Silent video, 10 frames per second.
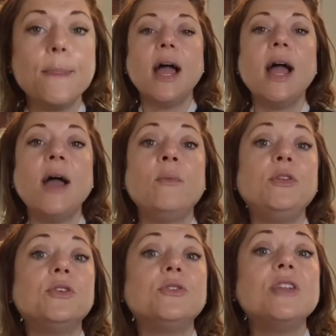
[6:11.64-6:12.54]
And
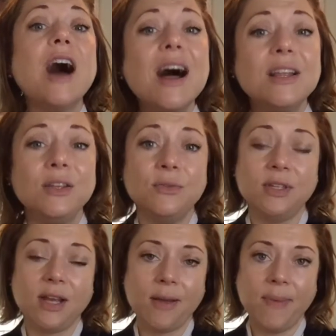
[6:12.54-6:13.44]
when you're not
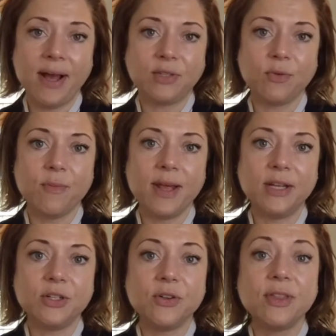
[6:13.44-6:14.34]
using a password
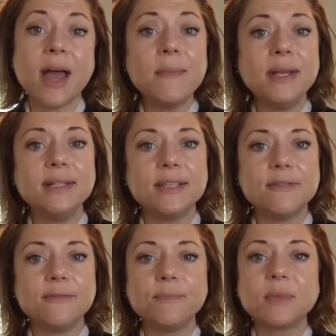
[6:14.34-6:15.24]
manager, that means
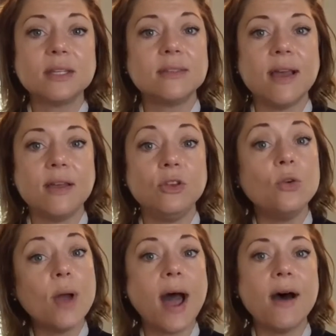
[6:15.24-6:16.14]
if, say,
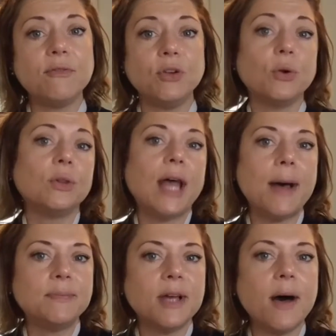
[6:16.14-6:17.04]
you have your
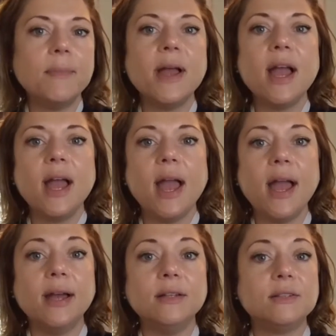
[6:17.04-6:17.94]
laptop
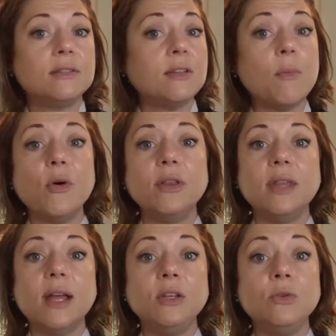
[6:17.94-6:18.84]
and someone
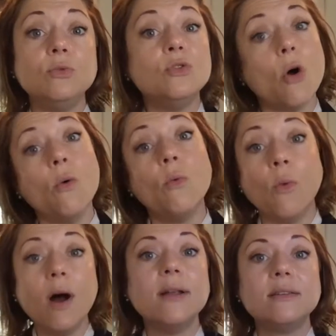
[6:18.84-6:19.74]
that you don't
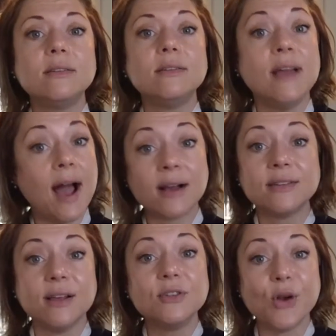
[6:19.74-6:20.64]
want to
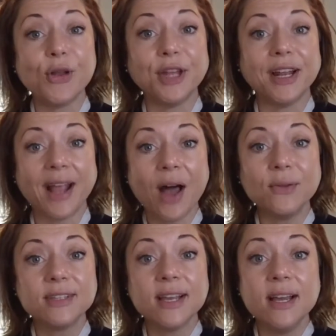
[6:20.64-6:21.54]
access your online
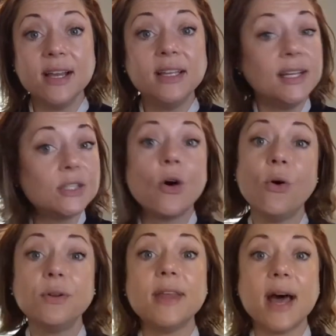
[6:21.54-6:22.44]
accounts gets a
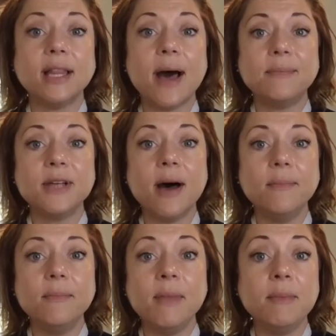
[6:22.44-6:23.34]
hold of that laptop.
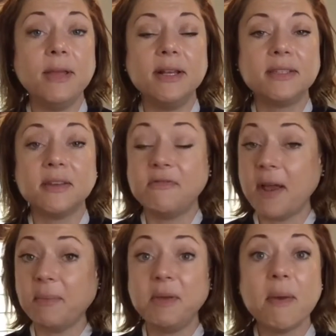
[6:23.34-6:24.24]
Maybe it's a
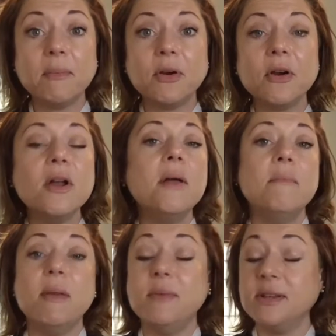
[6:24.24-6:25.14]
family member,
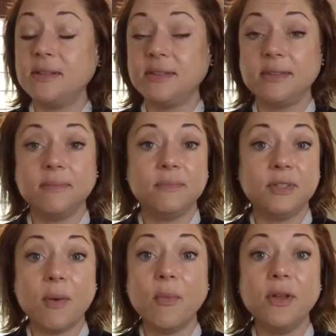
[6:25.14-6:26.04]
maybe it's
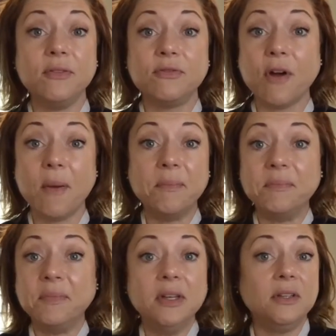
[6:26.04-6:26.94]
someone from
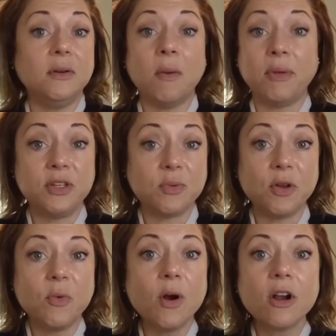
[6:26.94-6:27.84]
a place where
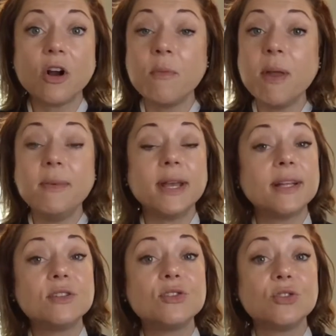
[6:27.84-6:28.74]
you work, or maybe it
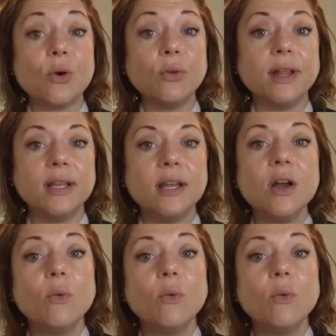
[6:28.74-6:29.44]
gets stolen.